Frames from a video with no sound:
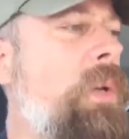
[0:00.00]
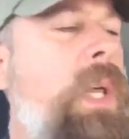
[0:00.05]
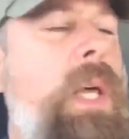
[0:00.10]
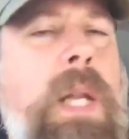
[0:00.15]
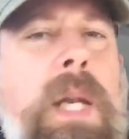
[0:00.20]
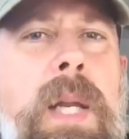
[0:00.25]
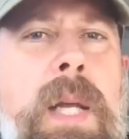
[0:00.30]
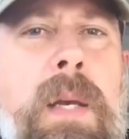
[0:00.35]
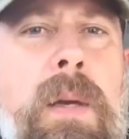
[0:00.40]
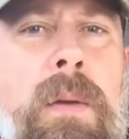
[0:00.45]

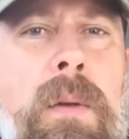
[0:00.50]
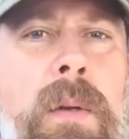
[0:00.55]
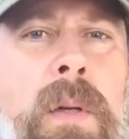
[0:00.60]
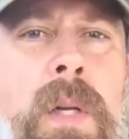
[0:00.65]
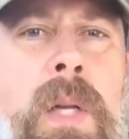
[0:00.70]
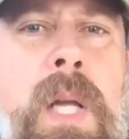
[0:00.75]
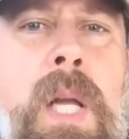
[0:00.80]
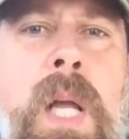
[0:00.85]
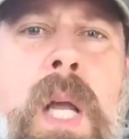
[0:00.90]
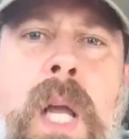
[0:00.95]
that
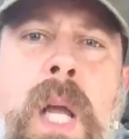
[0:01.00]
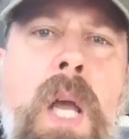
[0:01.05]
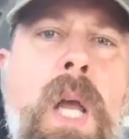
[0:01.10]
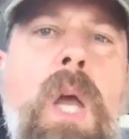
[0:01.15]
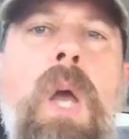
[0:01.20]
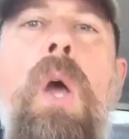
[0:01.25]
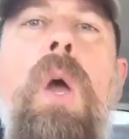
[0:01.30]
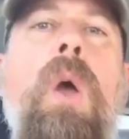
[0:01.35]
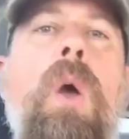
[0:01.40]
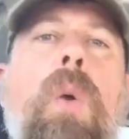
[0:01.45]
down.
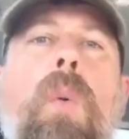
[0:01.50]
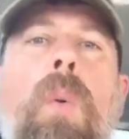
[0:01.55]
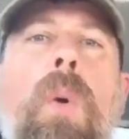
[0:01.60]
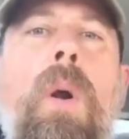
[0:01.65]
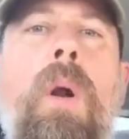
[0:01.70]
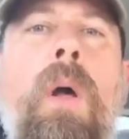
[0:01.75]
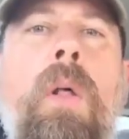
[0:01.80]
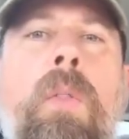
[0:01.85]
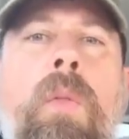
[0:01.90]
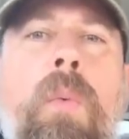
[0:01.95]

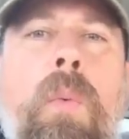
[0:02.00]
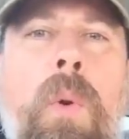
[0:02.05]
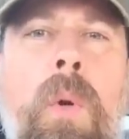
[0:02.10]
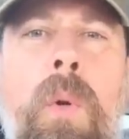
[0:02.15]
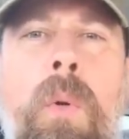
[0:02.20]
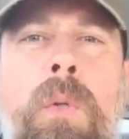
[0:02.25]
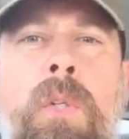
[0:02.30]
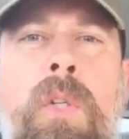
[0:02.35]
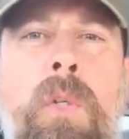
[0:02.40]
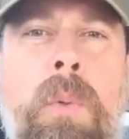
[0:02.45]
We're on the
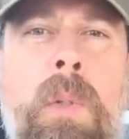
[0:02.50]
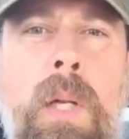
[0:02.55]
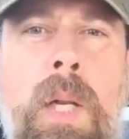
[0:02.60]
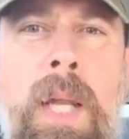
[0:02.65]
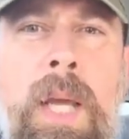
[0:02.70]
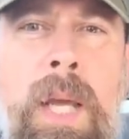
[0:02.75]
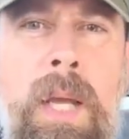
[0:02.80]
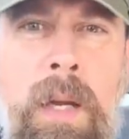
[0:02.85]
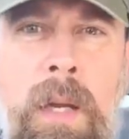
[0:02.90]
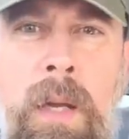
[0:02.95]
road to
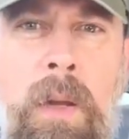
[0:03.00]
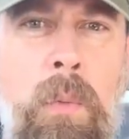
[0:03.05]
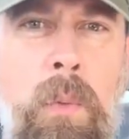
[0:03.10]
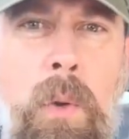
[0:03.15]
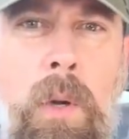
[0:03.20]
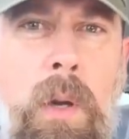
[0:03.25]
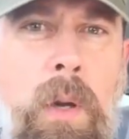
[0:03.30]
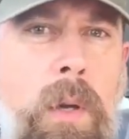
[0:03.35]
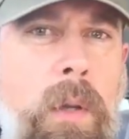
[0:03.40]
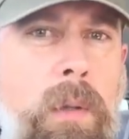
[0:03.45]
Atlanta.
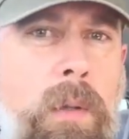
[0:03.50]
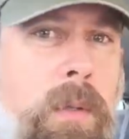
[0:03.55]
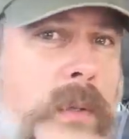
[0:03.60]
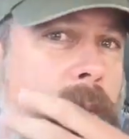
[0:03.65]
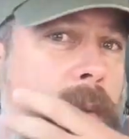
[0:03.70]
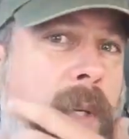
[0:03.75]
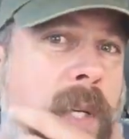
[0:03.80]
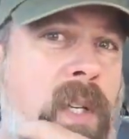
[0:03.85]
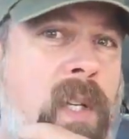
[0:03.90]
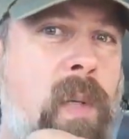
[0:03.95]
We're going to
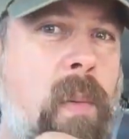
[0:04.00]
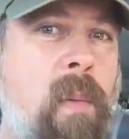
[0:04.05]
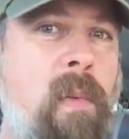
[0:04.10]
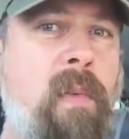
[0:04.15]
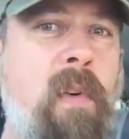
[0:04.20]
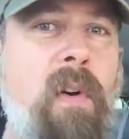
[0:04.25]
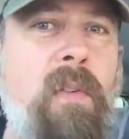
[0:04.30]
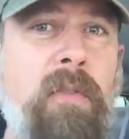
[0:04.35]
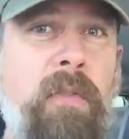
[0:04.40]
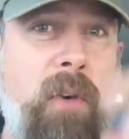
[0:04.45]
see some
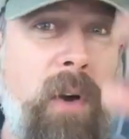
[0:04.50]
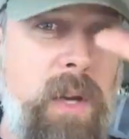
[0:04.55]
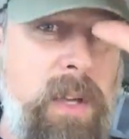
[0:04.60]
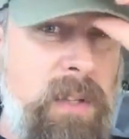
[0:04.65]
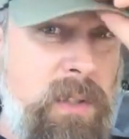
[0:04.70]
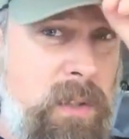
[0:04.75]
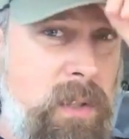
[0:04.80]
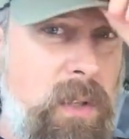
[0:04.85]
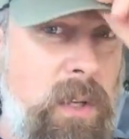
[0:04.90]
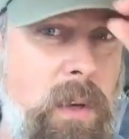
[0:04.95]
of our
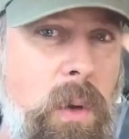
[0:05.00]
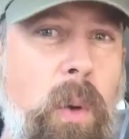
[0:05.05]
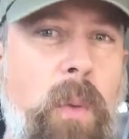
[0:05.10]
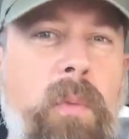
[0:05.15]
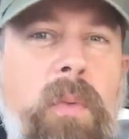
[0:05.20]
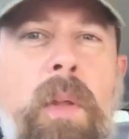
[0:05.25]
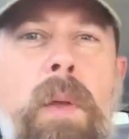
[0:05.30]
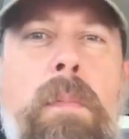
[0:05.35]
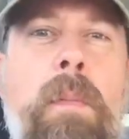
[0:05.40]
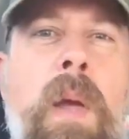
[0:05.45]
friends,
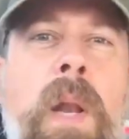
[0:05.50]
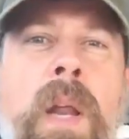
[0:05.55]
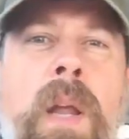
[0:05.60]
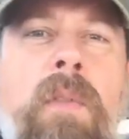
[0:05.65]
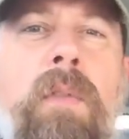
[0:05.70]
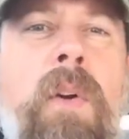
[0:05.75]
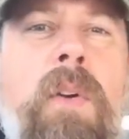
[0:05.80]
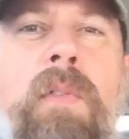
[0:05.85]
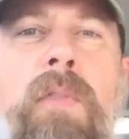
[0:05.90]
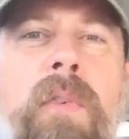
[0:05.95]
hopefully many
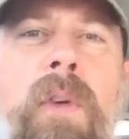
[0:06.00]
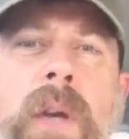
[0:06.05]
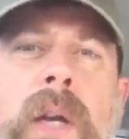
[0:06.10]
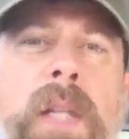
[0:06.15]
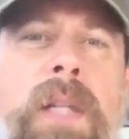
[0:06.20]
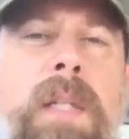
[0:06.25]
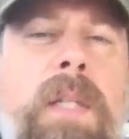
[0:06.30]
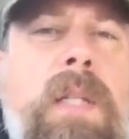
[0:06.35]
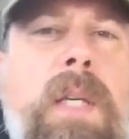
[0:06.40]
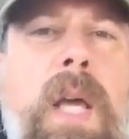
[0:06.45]
of our
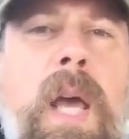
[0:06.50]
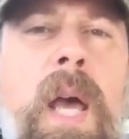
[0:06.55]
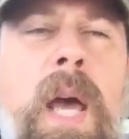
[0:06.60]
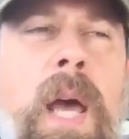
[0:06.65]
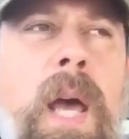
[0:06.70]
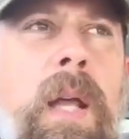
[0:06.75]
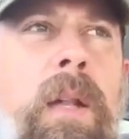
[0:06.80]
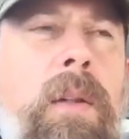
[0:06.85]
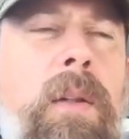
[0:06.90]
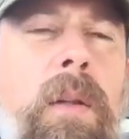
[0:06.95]
friends,
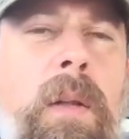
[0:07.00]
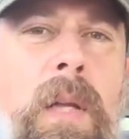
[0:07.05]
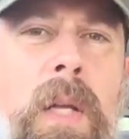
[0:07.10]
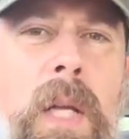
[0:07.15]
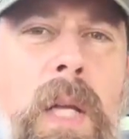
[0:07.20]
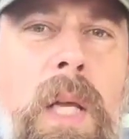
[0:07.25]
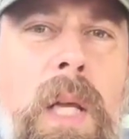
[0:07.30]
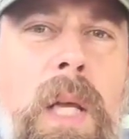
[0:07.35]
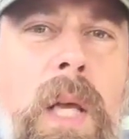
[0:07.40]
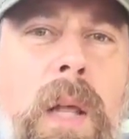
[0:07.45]
at
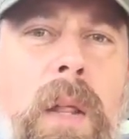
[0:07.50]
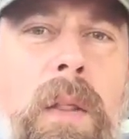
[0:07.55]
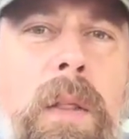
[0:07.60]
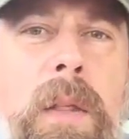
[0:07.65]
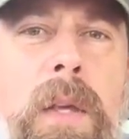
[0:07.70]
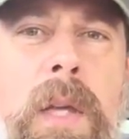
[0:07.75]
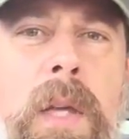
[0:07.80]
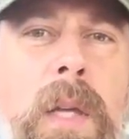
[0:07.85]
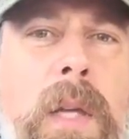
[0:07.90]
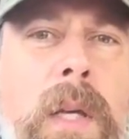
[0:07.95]

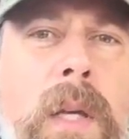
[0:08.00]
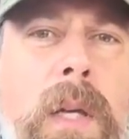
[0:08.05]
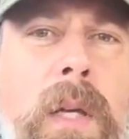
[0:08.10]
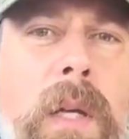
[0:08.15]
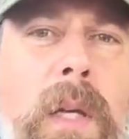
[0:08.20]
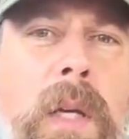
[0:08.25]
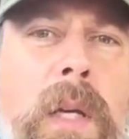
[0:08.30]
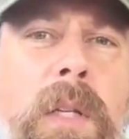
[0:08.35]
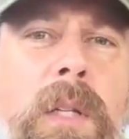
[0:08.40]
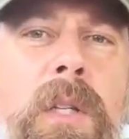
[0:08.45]
the
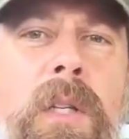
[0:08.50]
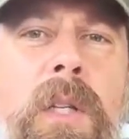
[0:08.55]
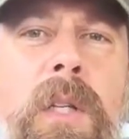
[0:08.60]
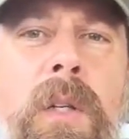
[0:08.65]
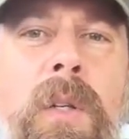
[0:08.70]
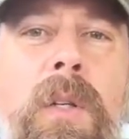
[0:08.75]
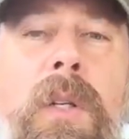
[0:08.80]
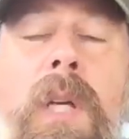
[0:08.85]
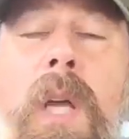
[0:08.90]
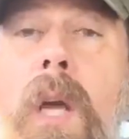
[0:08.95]

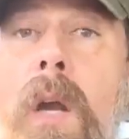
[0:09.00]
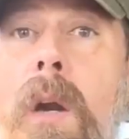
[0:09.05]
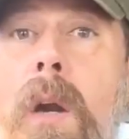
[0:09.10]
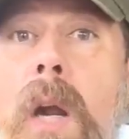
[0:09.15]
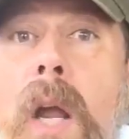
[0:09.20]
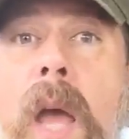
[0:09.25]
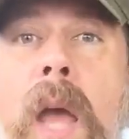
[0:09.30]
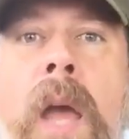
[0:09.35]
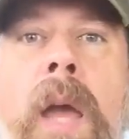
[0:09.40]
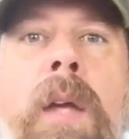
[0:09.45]
Concealed
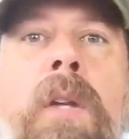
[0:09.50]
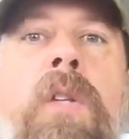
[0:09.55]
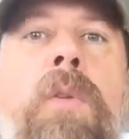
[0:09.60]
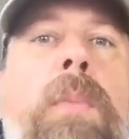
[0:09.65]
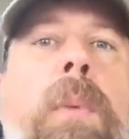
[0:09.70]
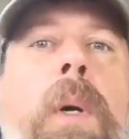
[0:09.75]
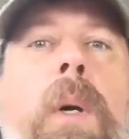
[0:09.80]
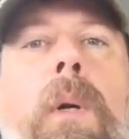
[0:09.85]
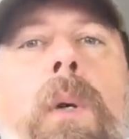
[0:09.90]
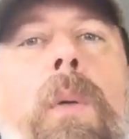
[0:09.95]
Carry
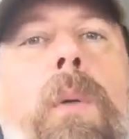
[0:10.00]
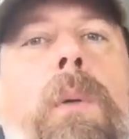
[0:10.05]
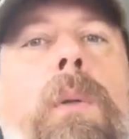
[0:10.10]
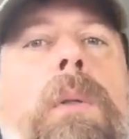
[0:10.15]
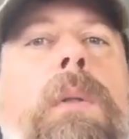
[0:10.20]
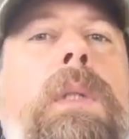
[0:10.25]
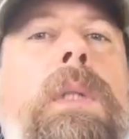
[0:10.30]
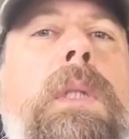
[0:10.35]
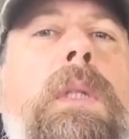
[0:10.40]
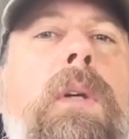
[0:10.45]
Expo
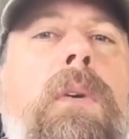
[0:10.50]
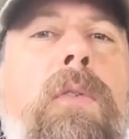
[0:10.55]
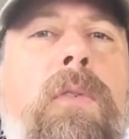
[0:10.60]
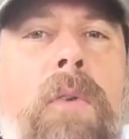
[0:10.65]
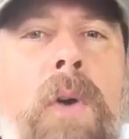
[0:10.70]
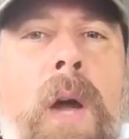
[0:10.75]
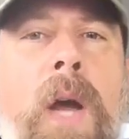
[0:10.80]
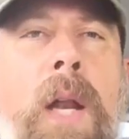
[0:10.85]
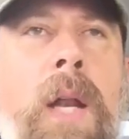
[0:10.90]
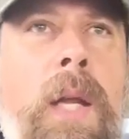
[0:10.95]

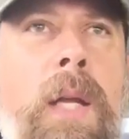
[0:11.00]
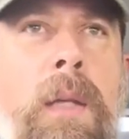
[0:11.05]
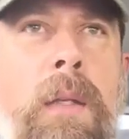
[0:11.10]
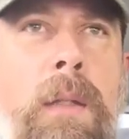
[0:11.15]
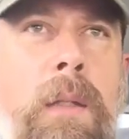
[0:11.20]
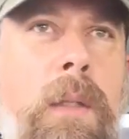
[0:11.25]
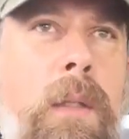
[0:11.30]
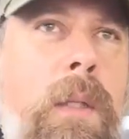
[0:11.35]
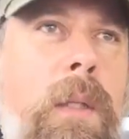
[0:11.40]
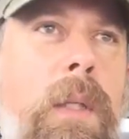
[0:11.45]
Friday,
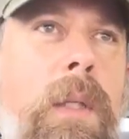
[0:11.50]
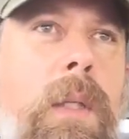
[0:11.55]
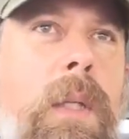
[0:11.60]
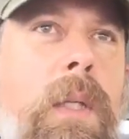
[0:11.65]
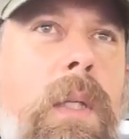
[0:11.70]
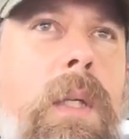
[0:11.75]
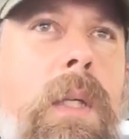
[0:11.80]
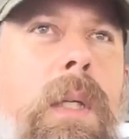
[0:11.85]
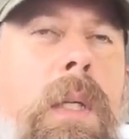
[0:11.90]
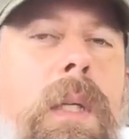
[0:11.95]

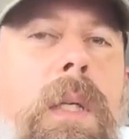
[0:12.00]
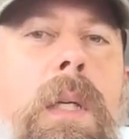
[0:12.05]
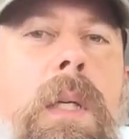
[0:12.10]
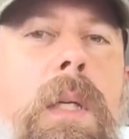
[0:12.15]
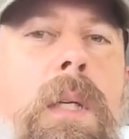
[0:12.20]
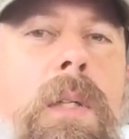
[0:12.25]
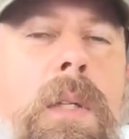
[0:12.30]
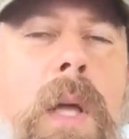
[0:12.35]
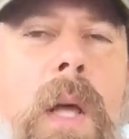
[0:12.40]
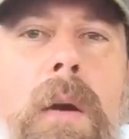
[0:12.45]

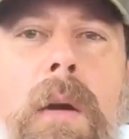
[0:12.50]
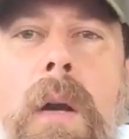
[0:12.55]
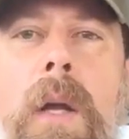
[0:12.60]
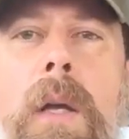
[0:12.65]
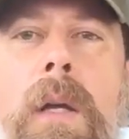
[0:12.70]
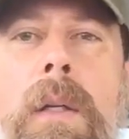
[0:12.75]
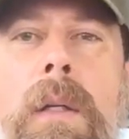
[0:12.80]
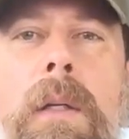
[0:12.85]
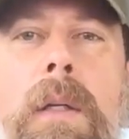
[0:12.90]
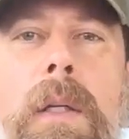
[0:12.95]

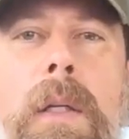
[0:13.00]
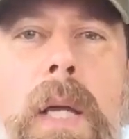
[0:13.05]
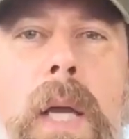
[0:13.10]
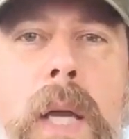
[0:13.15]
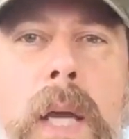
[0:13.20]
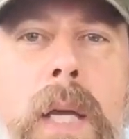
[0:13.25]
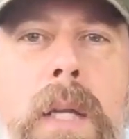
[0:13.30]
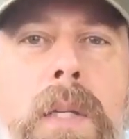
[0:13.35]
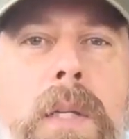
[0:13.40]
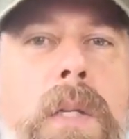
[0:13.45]
Saturday,
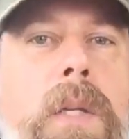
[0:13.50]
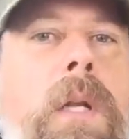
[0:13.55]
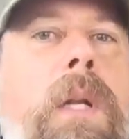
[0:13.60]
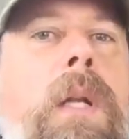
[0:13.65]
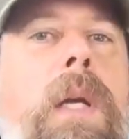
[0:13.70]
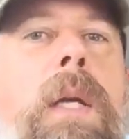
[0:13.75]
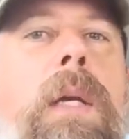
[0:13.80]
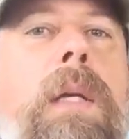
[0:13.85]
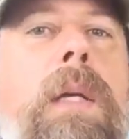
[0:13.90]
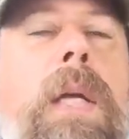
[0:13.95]
and
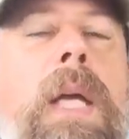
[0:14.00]
Sunday.